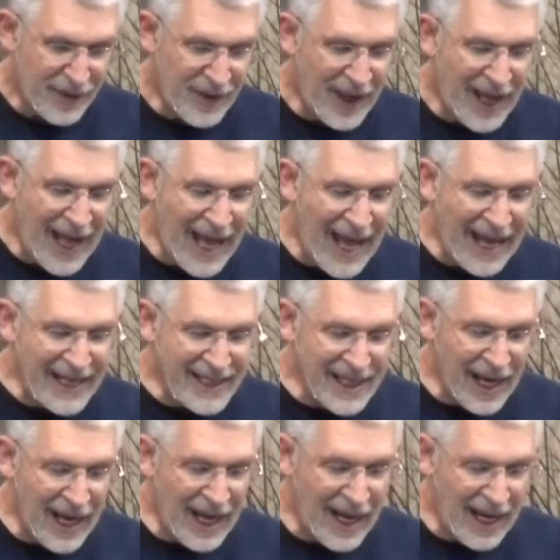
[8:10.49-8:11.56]
The high
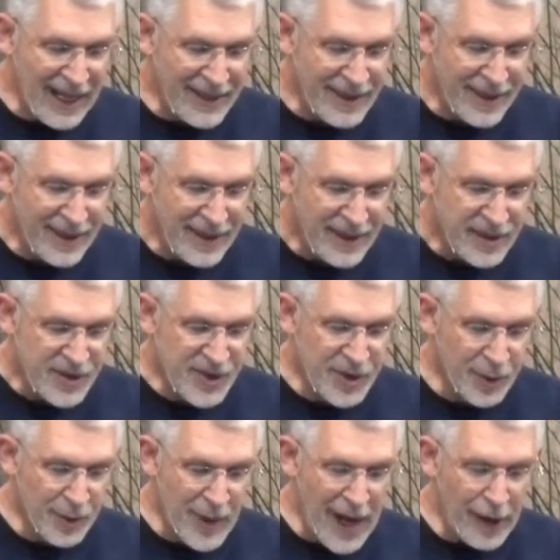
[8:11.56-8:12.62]
God
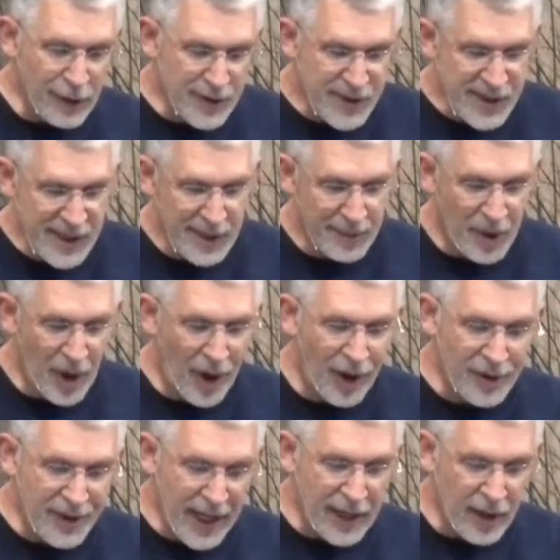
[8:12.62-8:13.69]
surrounds him
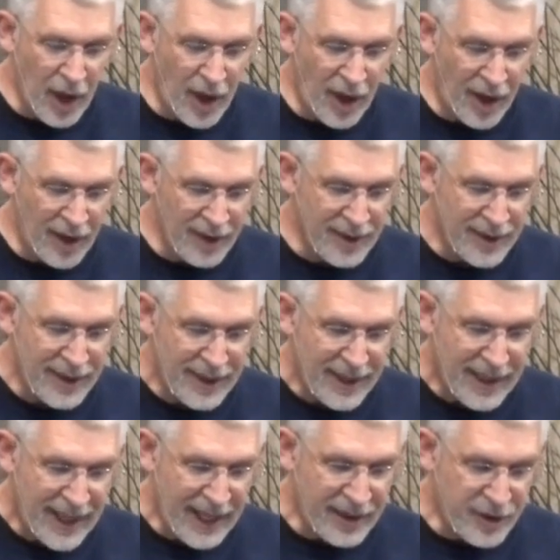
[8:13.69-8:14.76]
all day long
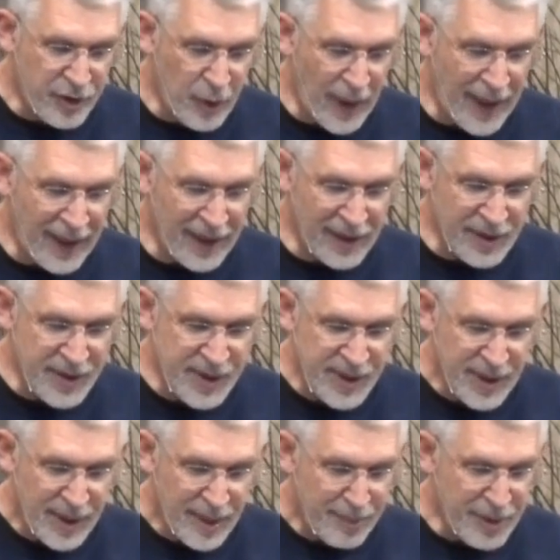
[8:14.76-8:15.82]
and
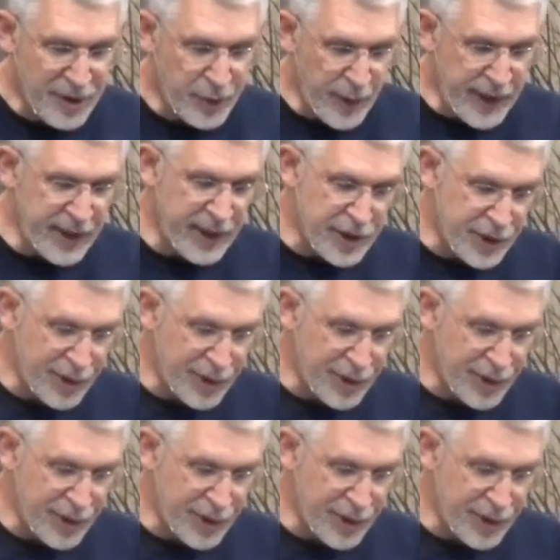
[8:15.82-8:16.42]
dwells between his